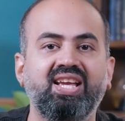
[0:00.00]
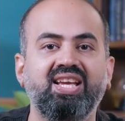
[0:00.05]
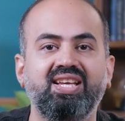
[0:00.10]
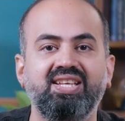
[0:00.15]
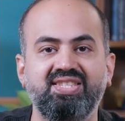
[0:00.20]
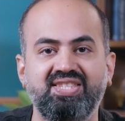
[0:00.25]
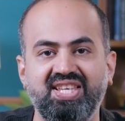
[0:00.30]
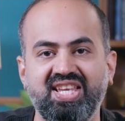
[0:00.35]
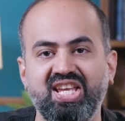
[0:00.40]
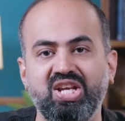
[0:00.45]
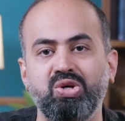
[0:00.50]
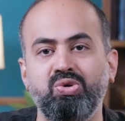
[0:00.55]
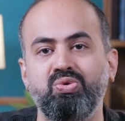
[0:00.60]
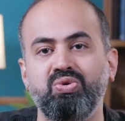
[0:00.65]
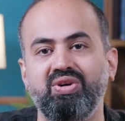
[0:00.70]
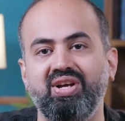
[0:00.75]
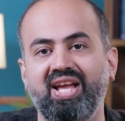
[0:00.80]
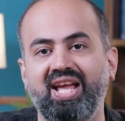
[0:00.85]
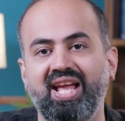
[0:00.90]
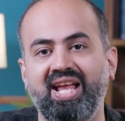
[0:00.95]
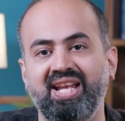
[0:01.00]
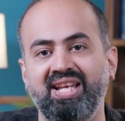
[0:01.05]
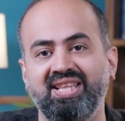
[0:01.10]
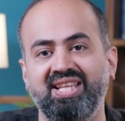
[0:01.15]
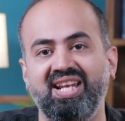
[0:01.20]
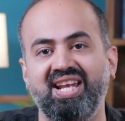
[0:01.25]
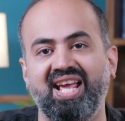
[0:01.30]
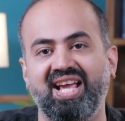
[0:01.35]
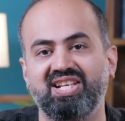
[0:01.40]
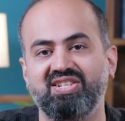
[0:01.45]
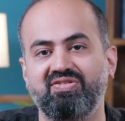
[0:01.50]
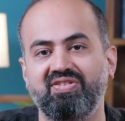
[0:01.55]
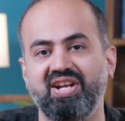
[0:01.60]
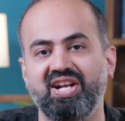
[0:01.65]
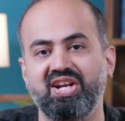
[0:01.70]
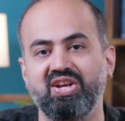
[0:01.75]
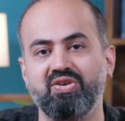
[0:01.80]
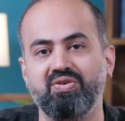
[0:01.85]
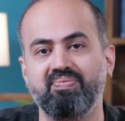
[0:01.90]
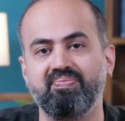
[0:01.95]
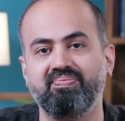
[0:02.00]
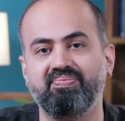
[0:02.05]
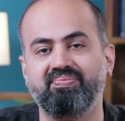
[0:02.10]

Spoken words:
See you in the next video.